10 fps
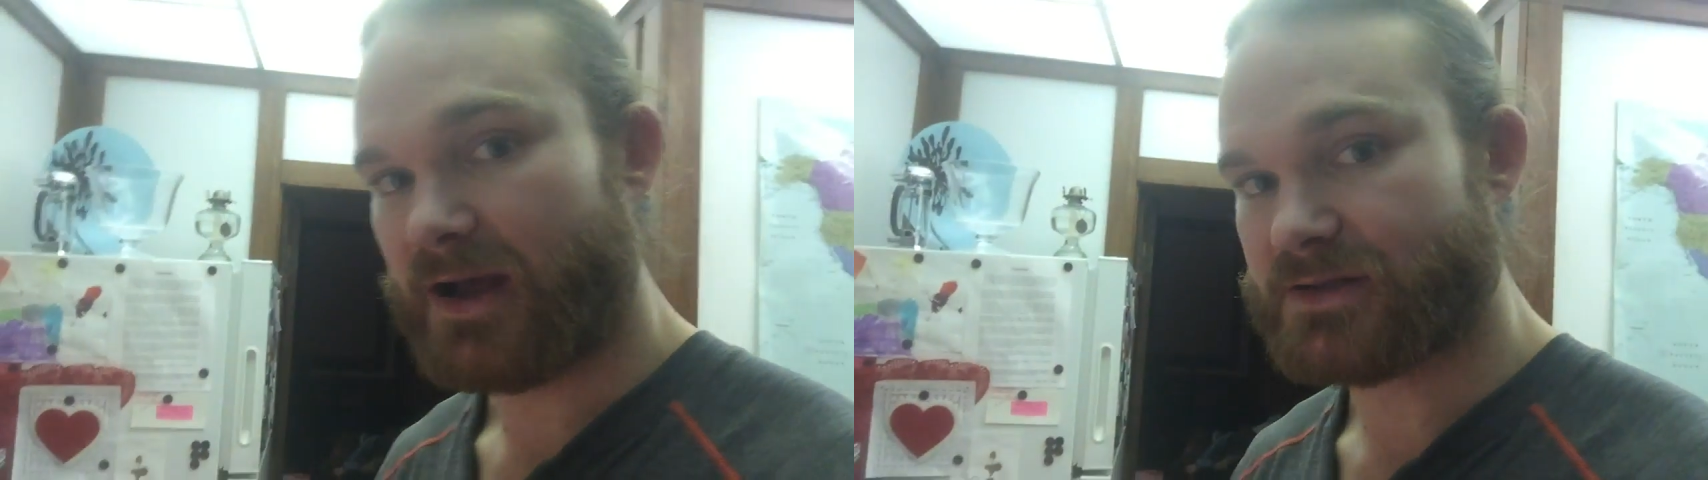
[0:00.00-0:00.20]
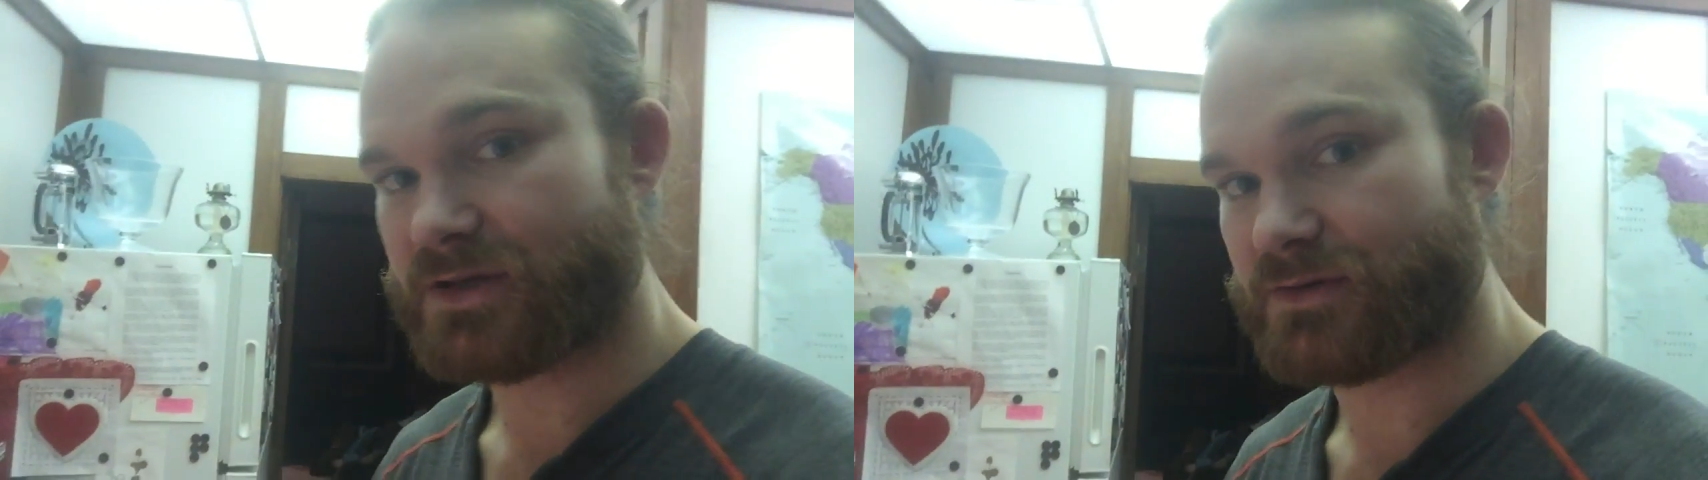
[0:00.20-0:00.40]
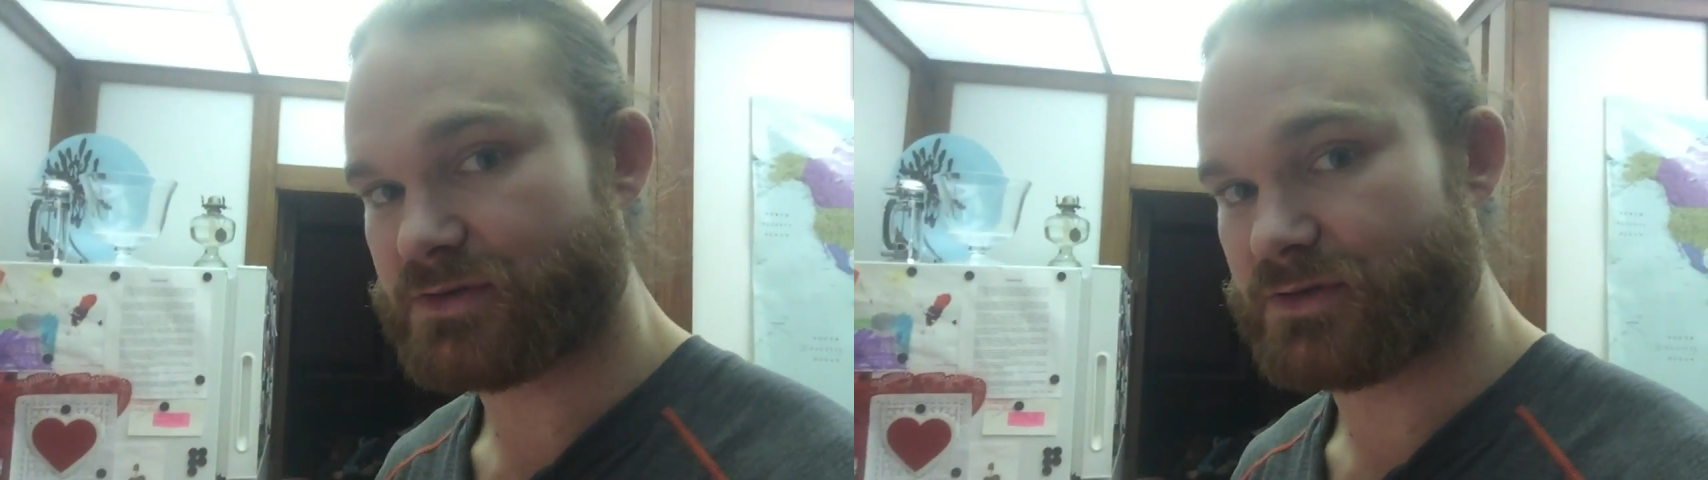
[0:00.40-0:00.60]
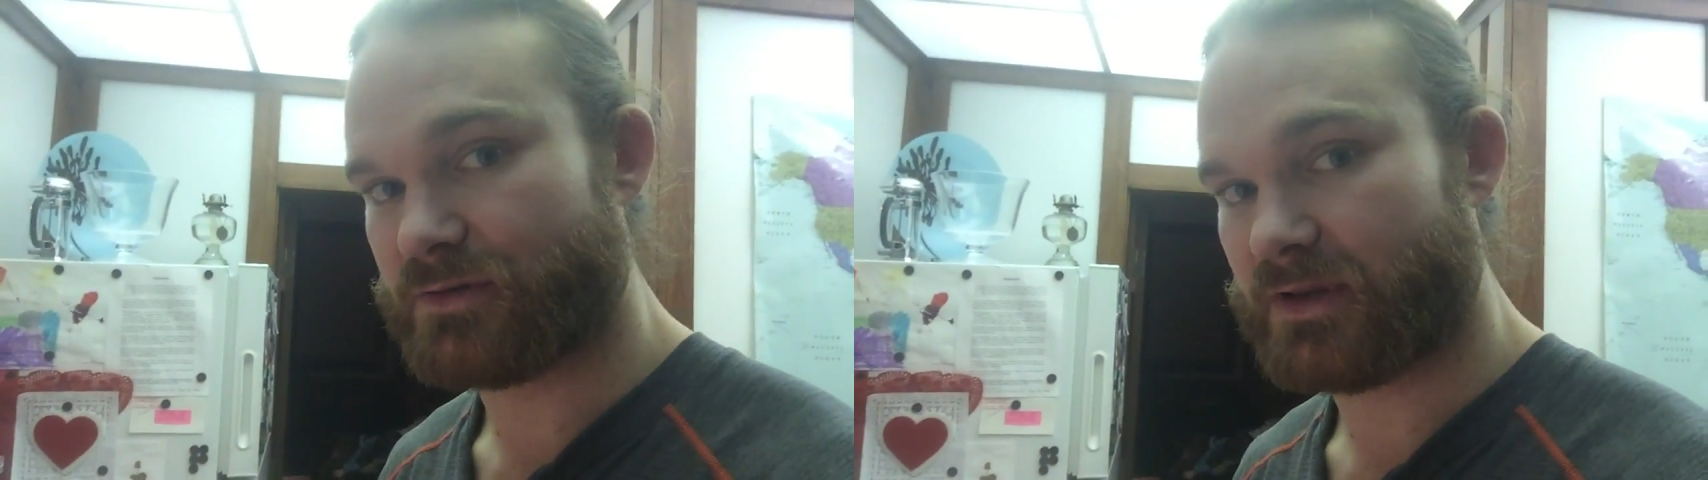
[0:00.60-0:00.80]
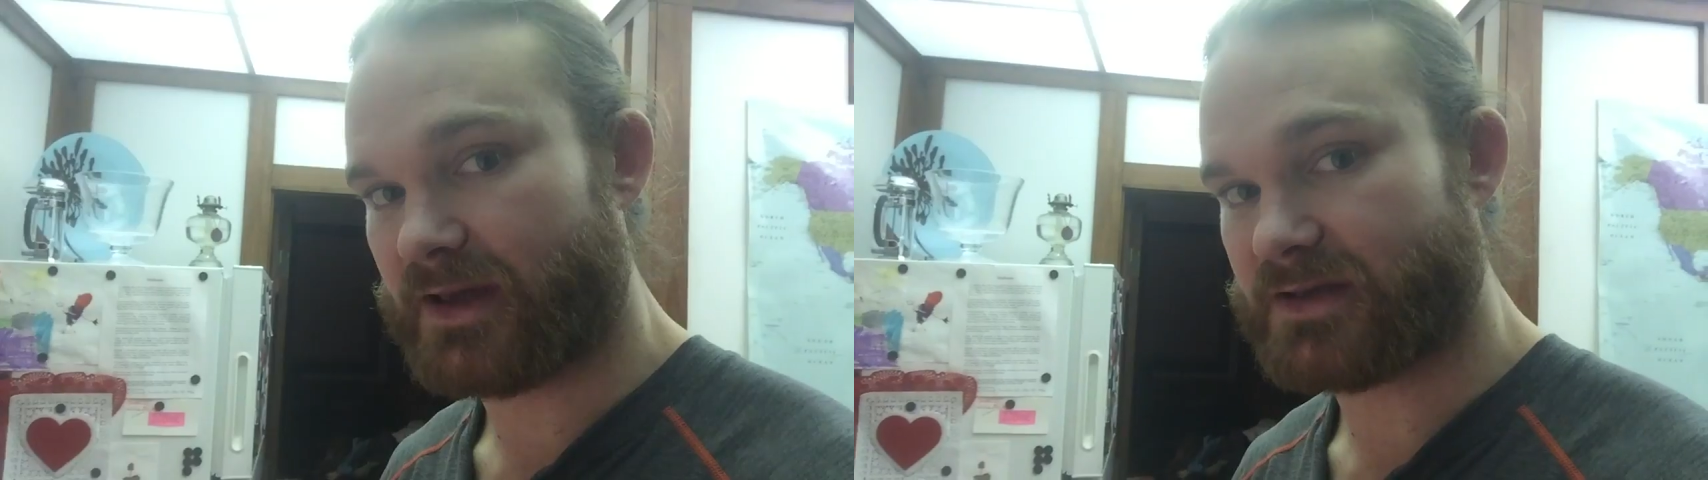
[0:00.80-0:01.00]
I chose to
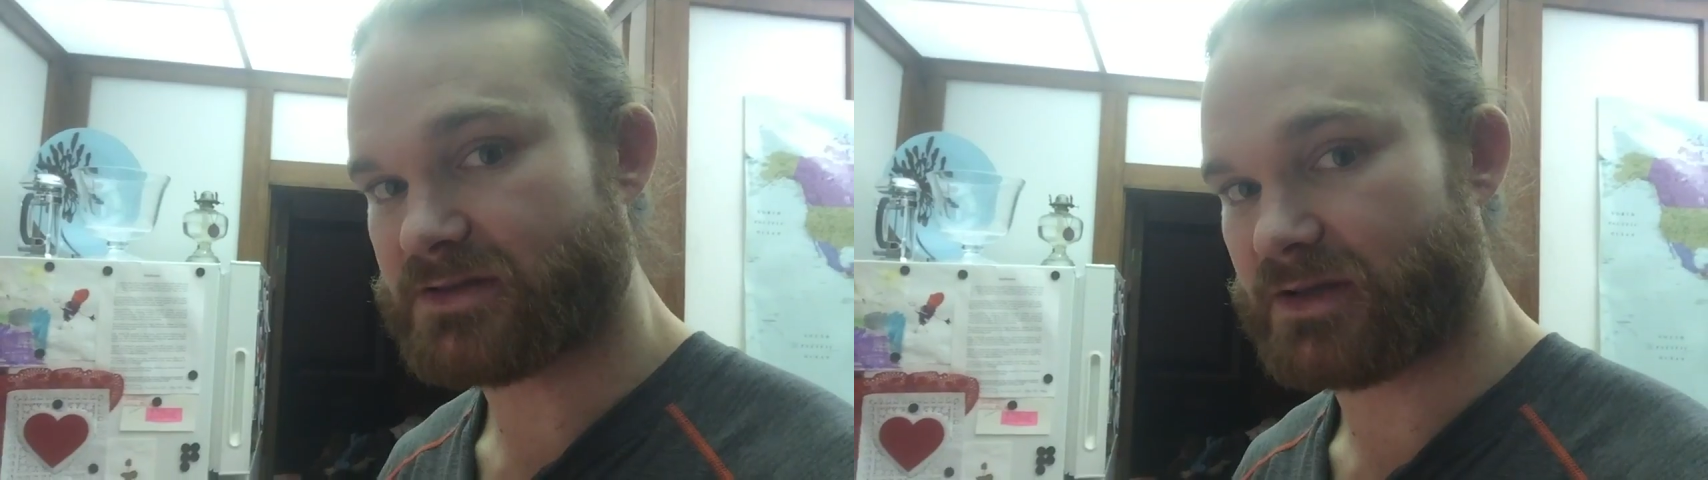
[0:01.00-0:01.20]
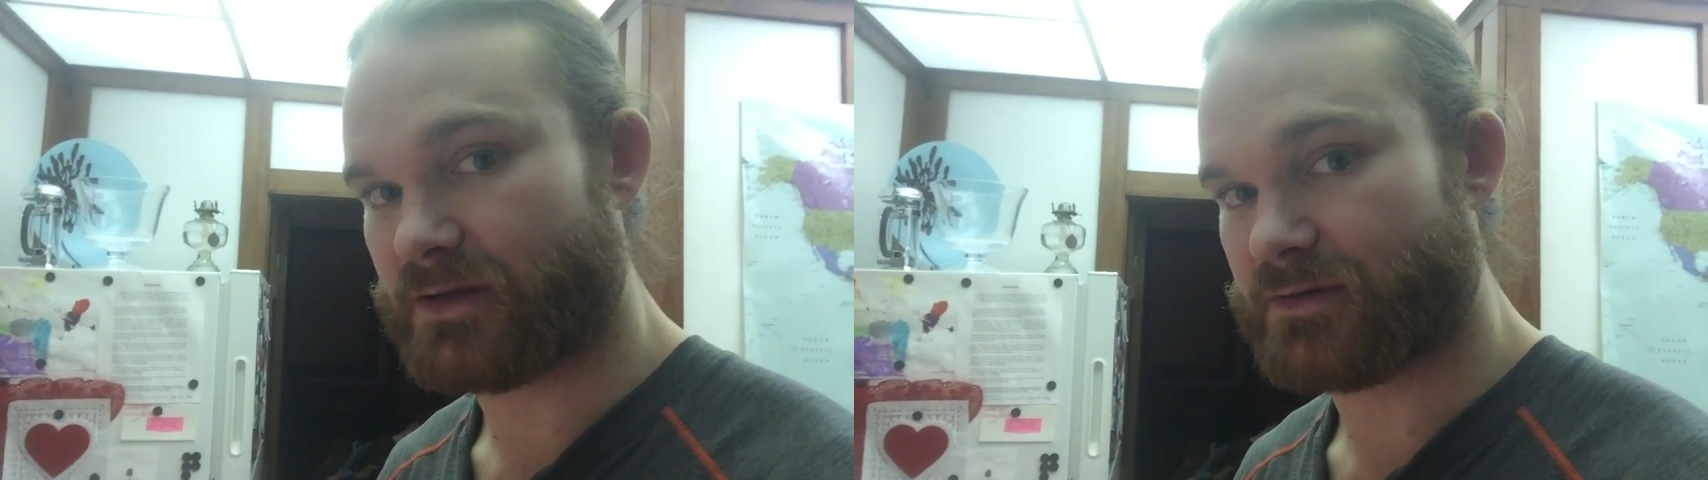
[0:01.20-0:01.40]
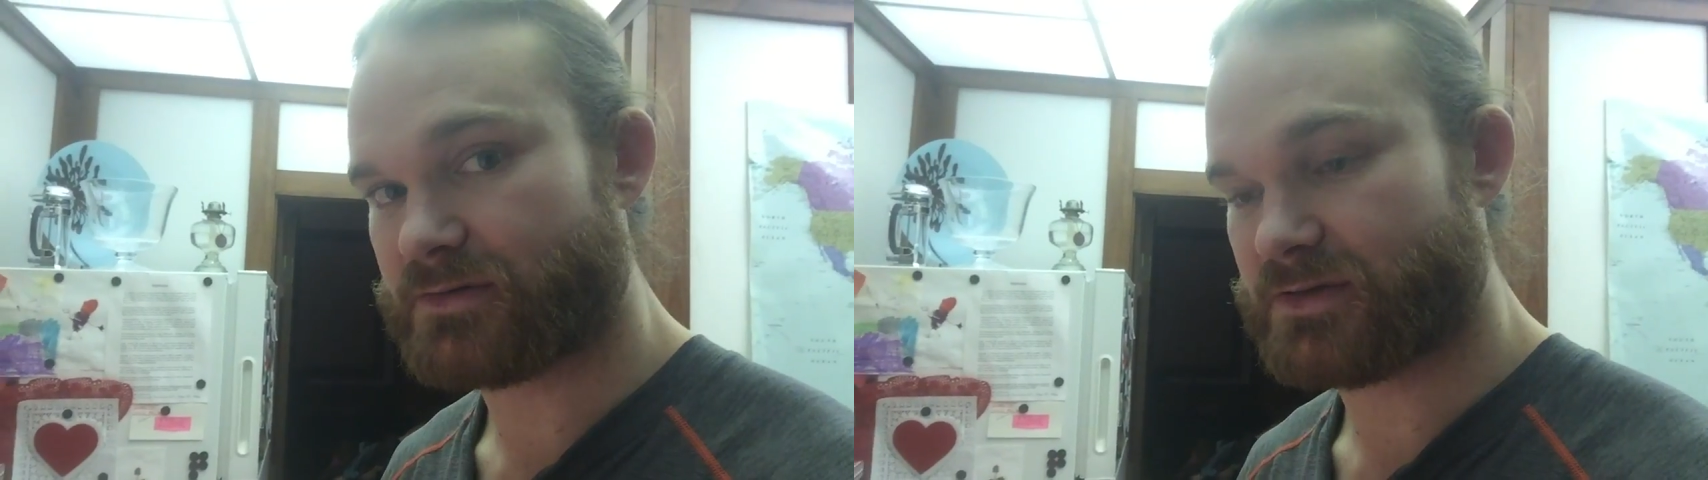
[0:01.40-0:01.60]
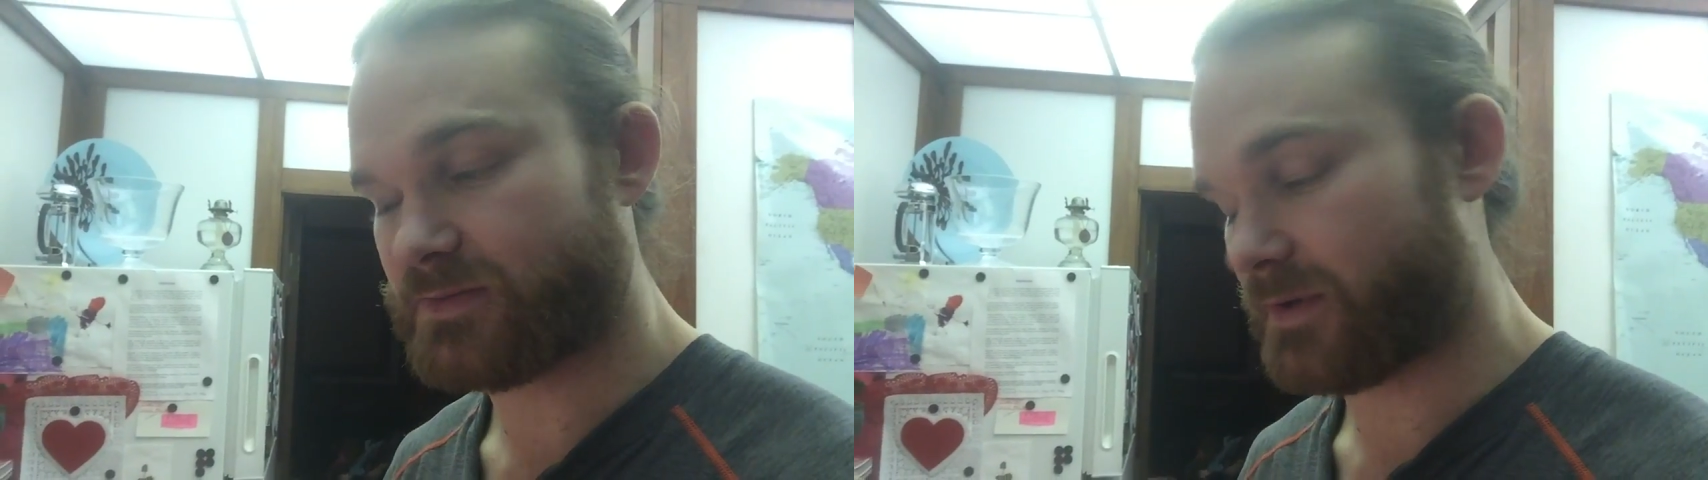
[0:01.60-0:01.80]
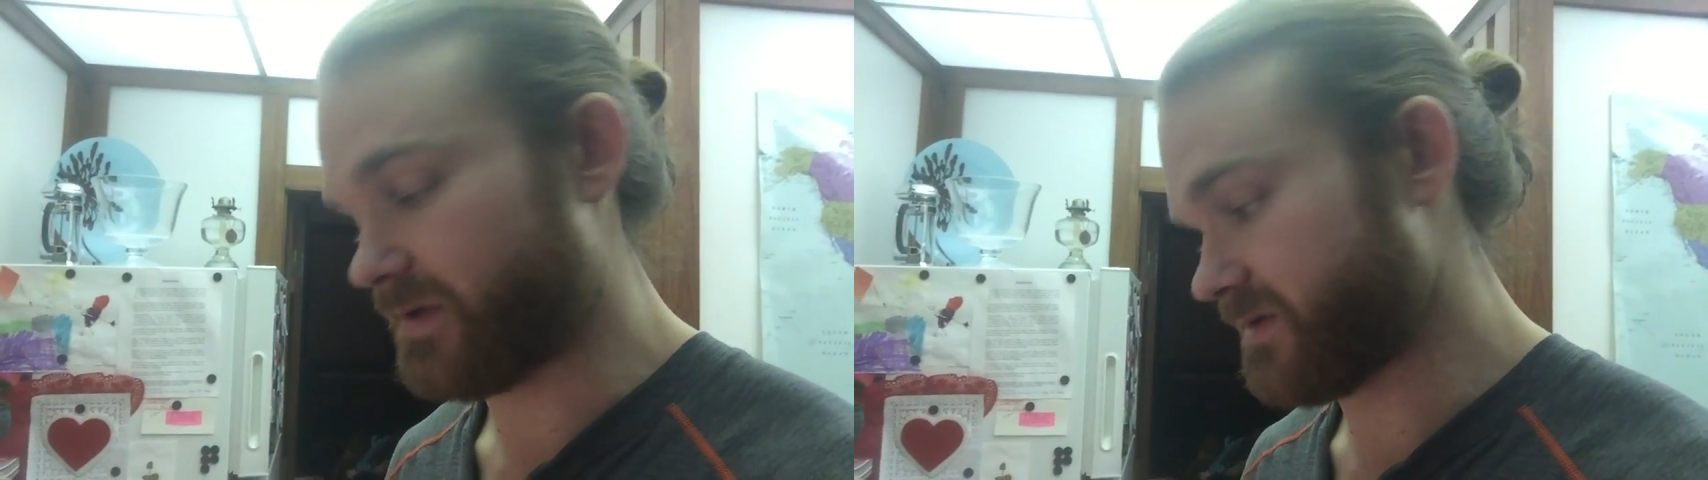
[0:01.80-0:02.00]
do the Langostinos
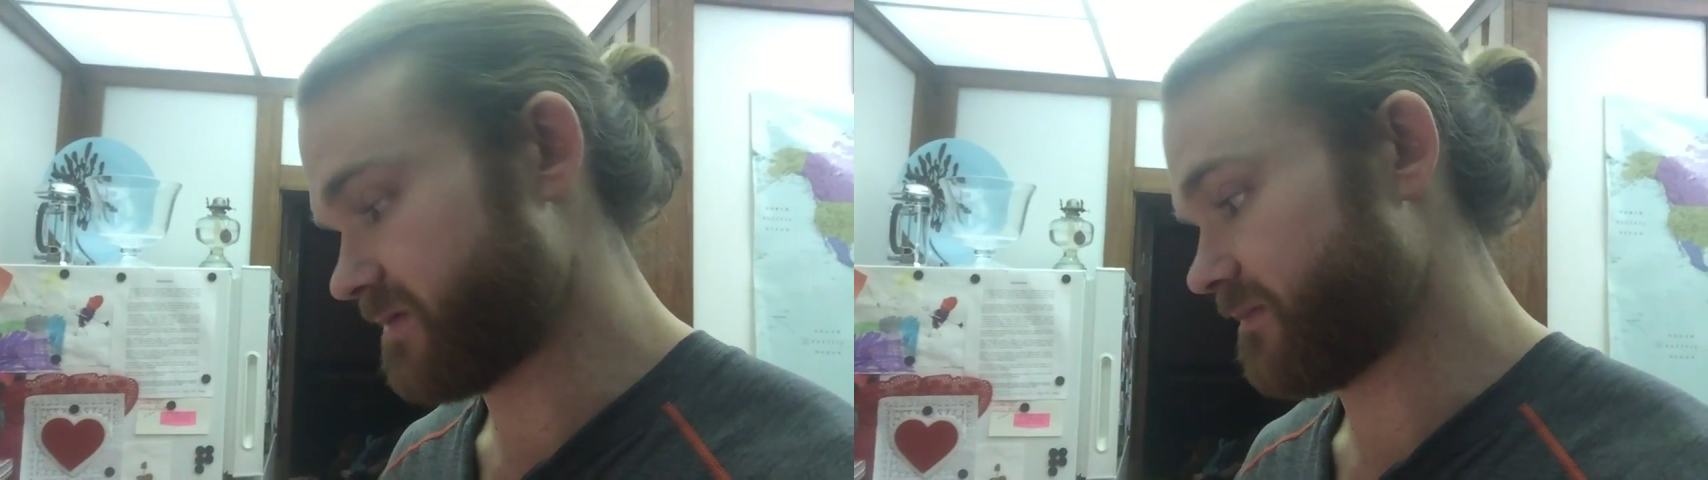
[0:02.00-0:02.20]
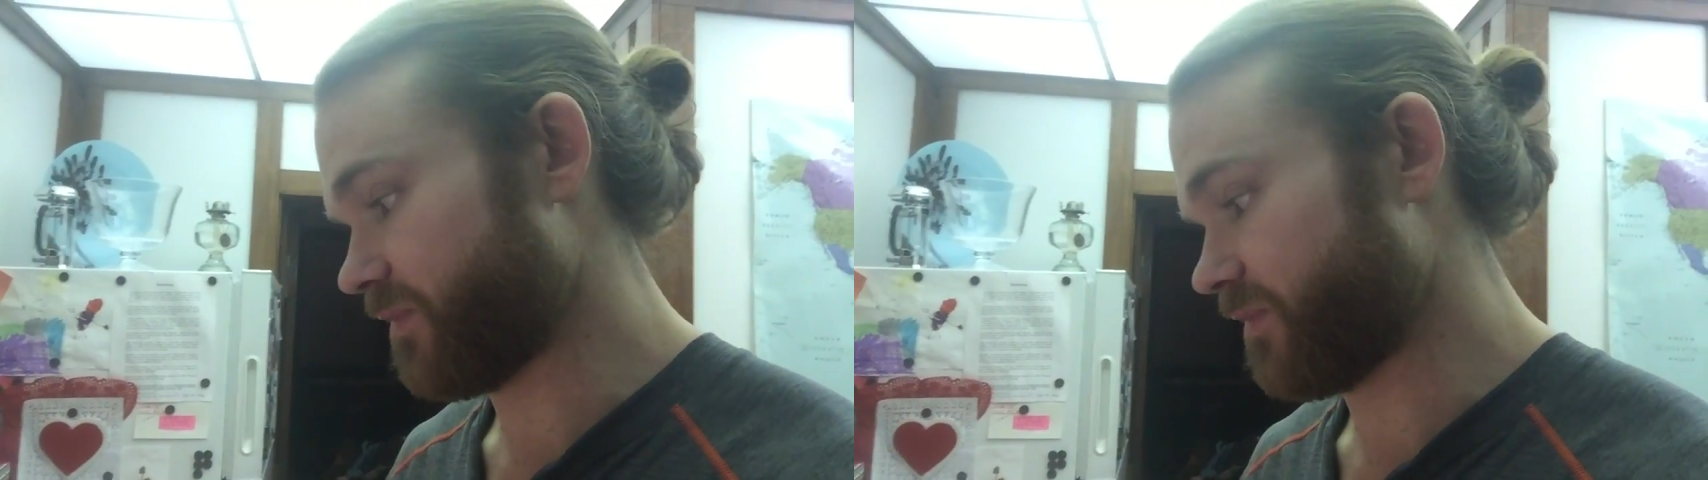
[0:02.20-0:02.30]
just because